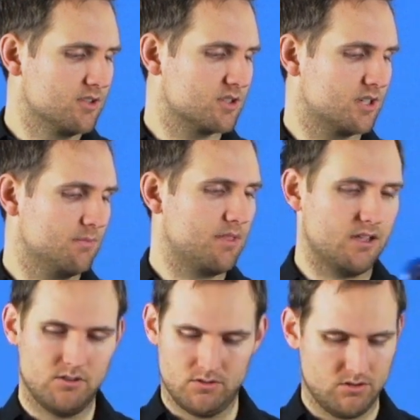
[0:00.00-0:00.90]
So keep
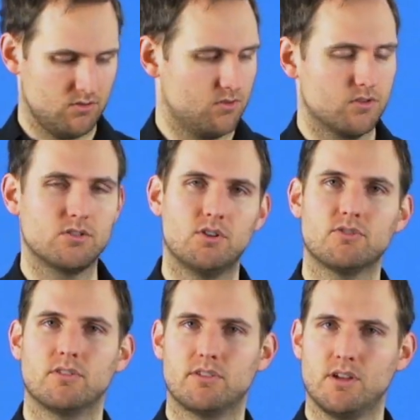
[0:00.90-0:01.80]
that yo-yo close
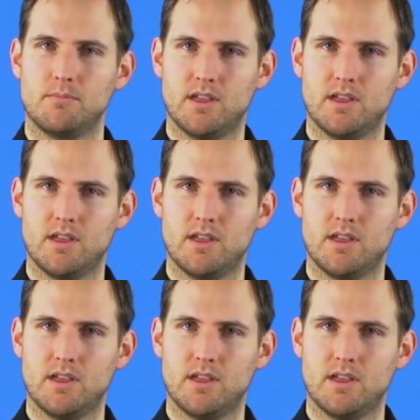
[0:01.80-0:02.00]
to the thumb,